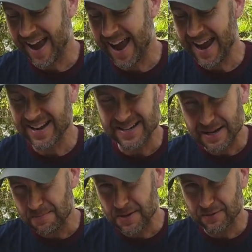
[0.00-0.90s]
and
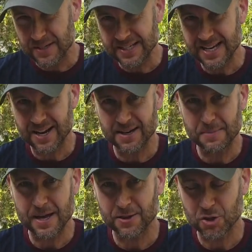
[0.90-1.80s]
a bit of detail
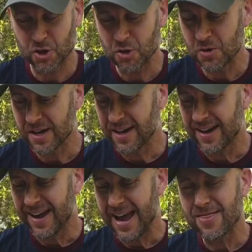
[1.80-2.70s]
about the shoe,
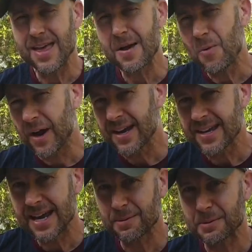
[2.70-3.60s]
and that way
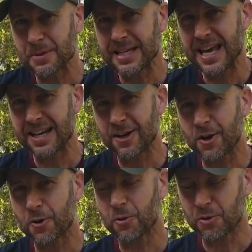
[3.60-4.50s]
it helps me
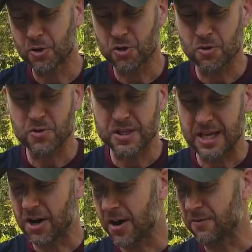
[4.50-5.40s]
catalogue all the shoes
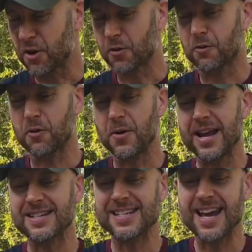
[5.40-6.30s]
that I've gone through.
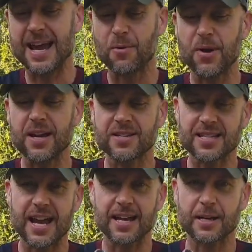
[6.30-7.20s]
And today we are
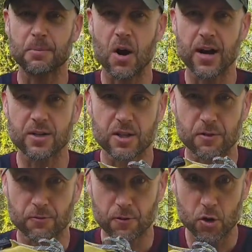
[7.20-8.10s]
saying goodbye to the
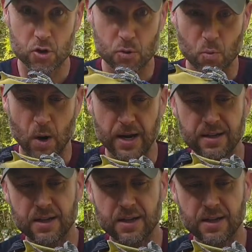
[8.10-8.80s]
version 1,